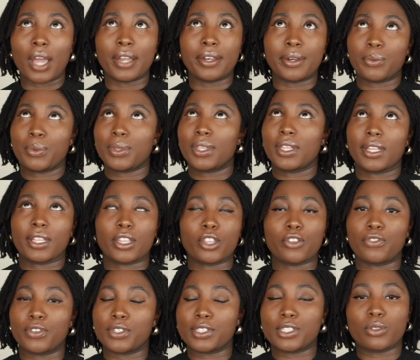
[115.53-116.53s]
I did it within like
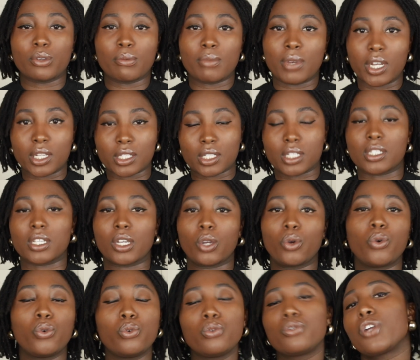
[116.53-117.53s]
the first 3 minutes because like
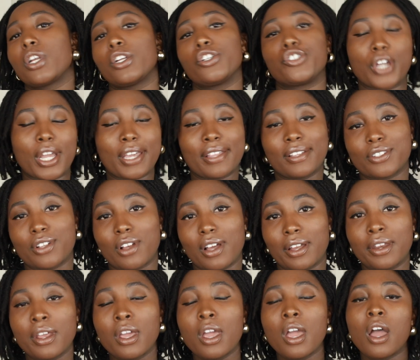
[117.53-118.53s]
who's trying to drag this
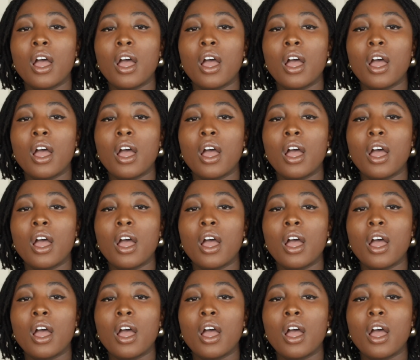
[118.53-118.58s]
on?